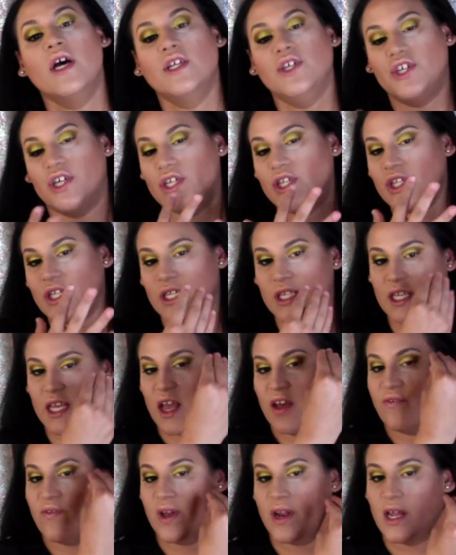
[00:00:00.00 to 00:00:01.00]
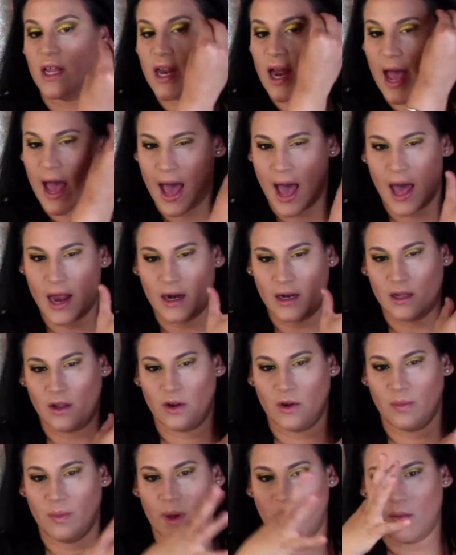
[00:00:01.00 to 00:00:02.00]
just to see if I need to add a
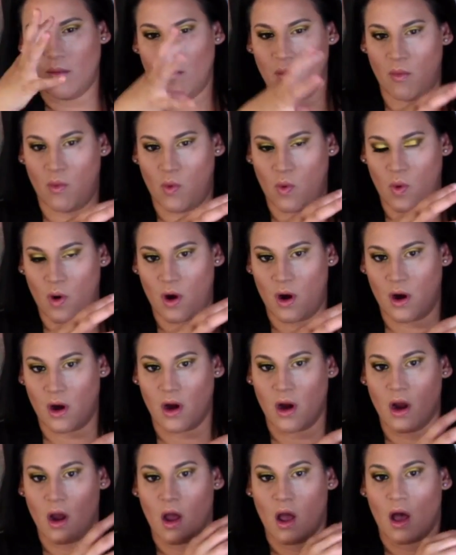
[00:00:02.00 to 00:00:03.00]
little bit more